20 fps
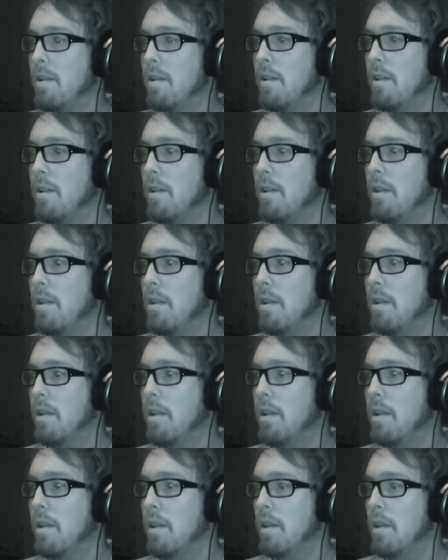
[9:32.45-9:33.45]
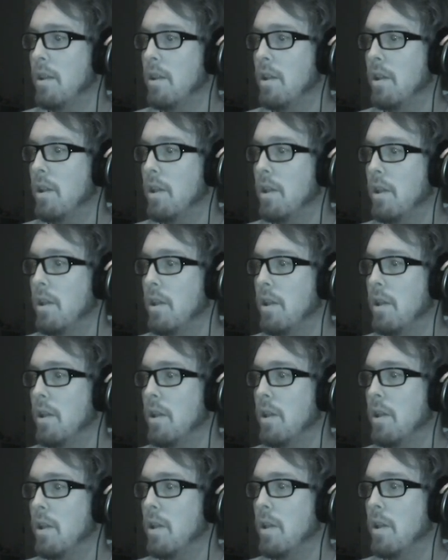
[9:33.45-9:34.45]

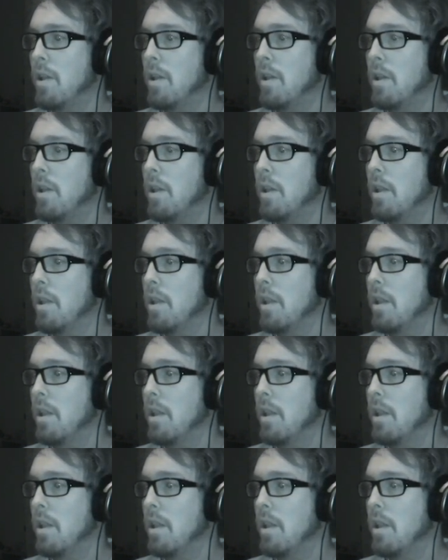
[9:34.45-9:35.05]
Nothing is said.